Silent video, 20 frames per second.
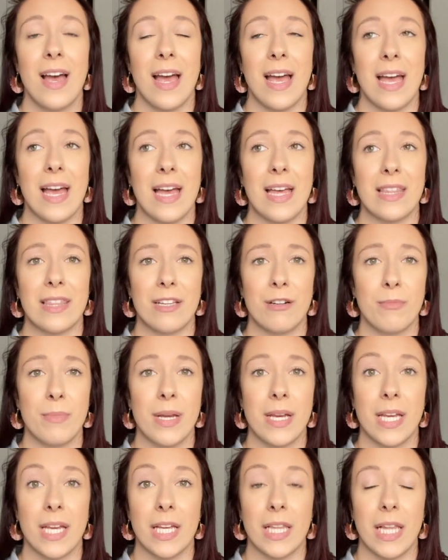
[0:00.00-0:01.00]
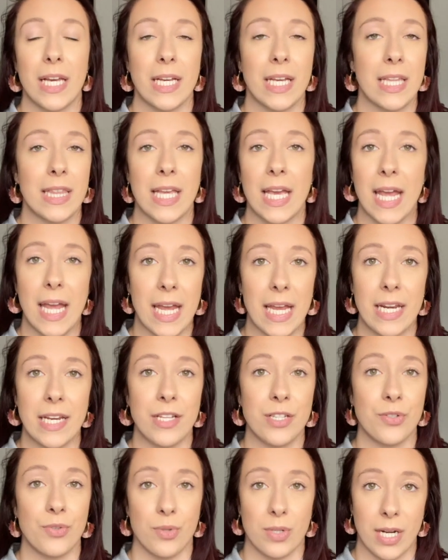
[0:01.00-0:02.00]
and they're making like in the
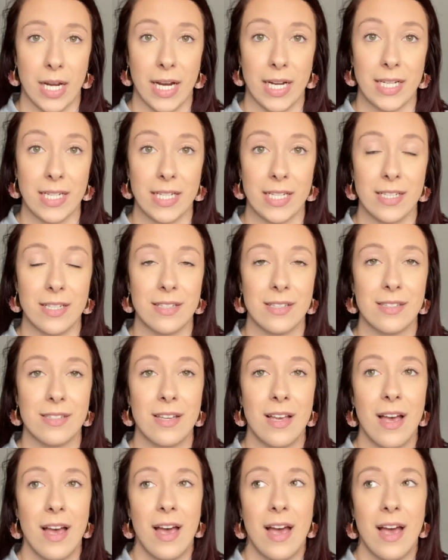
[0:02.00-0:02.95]
80s or 90s.